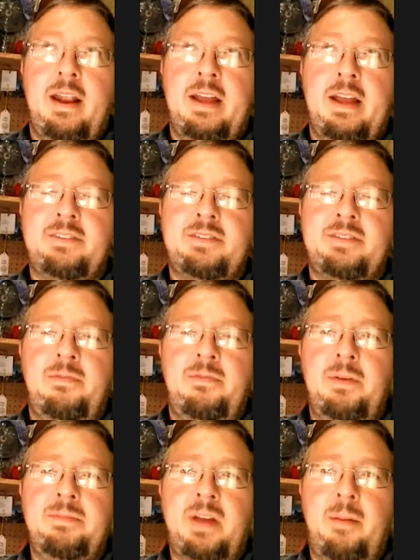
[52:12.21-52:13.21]
got some
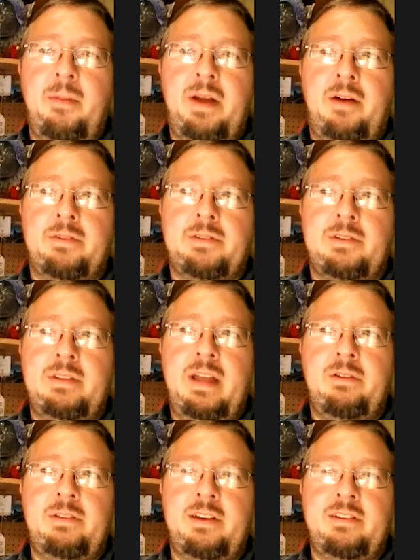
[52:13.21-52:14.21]
films coming out
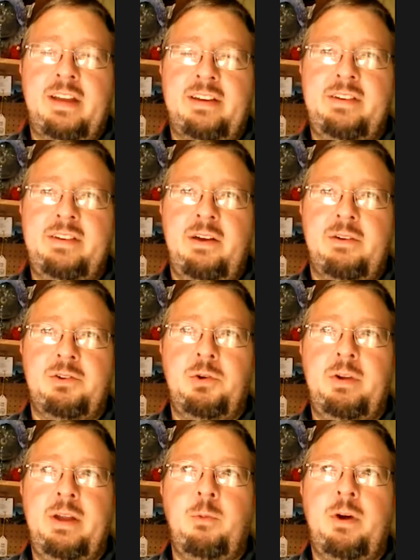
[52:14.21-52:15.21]
later next year,
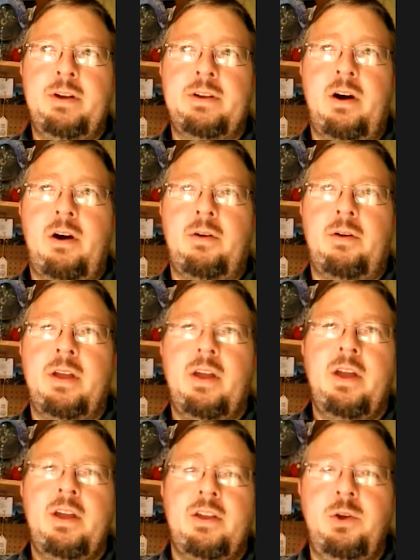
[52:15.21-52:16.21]
including one called
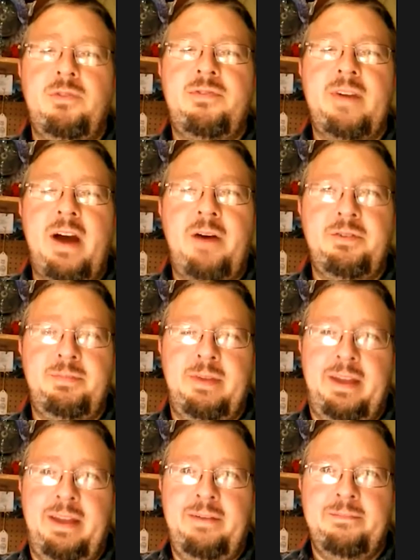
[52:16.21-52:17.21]
You Found
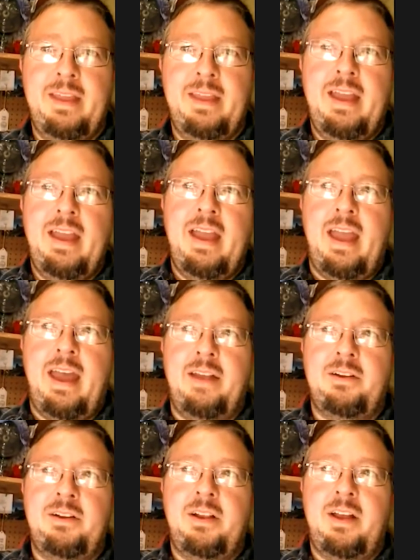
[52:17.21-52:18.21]
Me, and
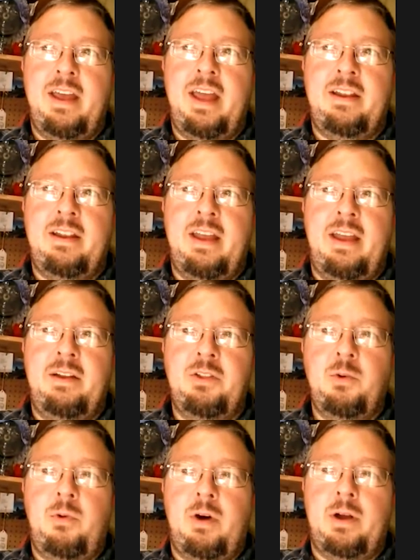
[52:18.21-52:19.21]
another
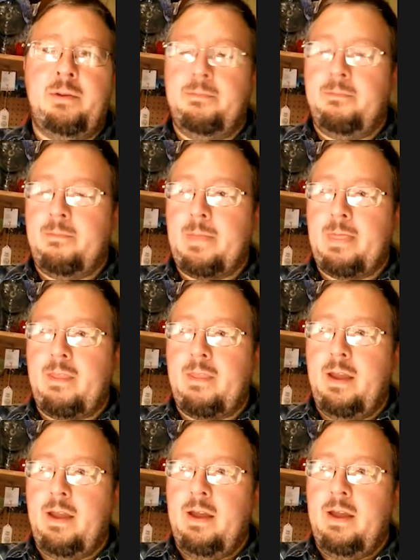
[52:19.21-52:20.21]
one
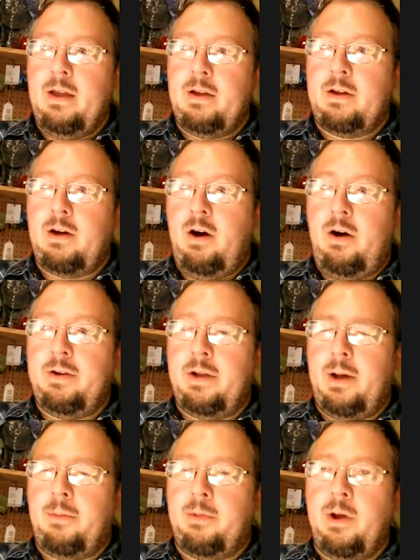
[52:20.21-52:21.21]
called
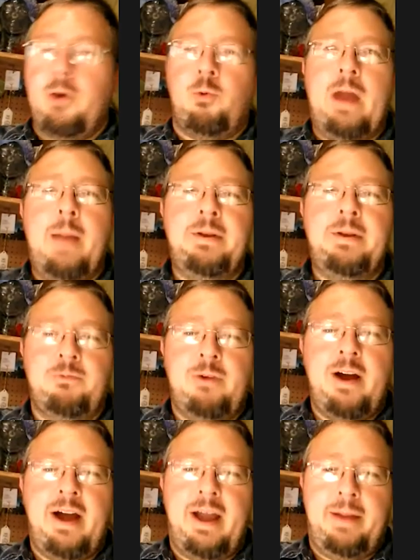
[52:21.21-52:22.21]
Rap and
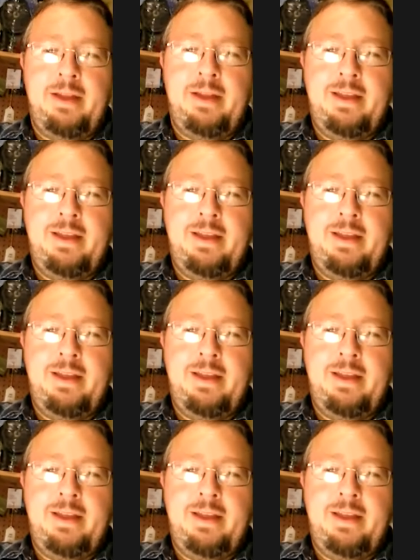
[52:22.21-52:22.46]
Rhyme.